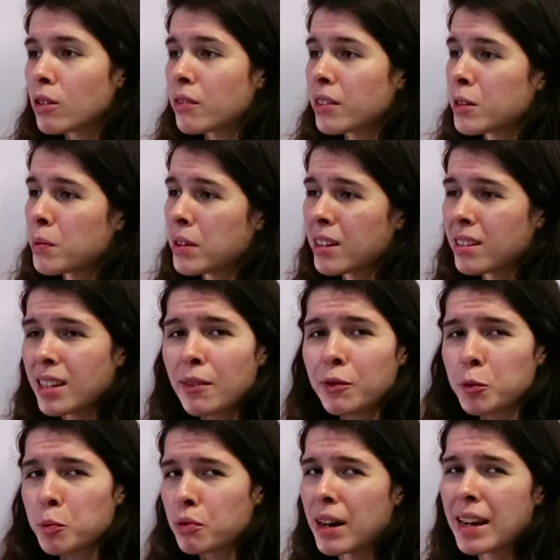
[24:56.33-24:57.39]
know if it's because I have
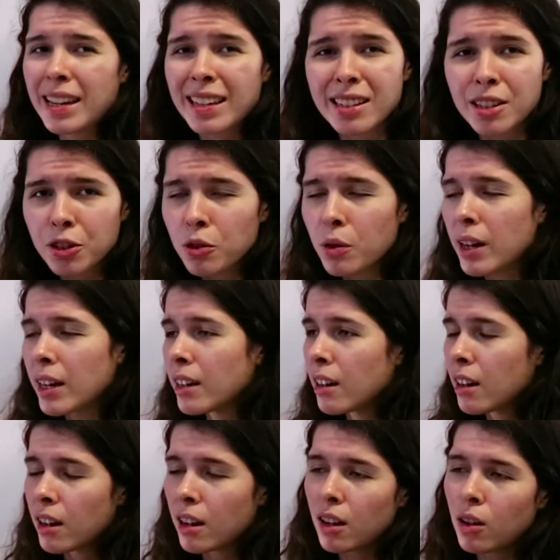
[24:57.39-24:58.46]
to break into
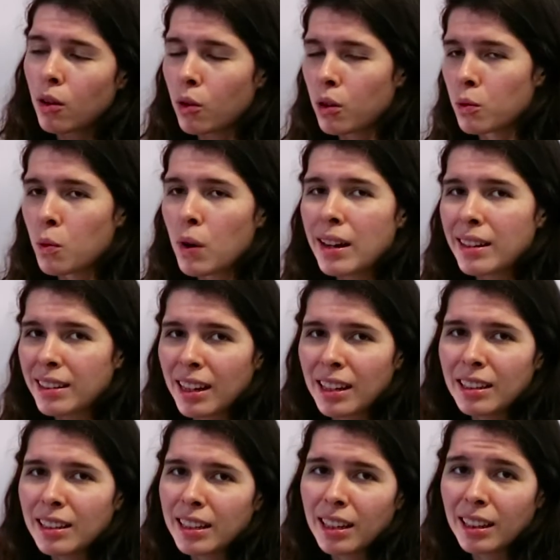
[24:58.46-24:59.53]
it or what,
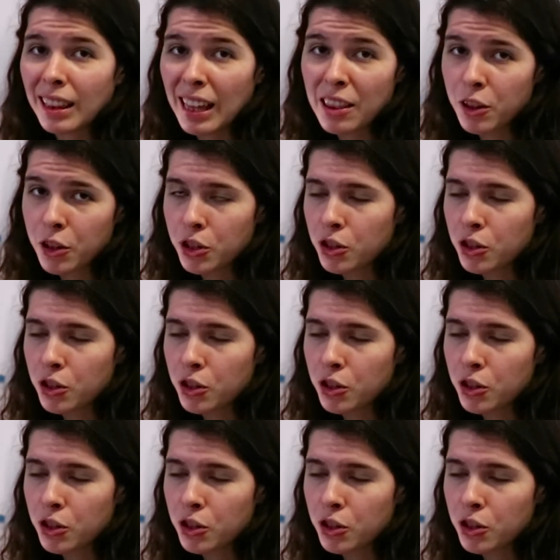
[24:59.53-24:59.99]
kind of like a leather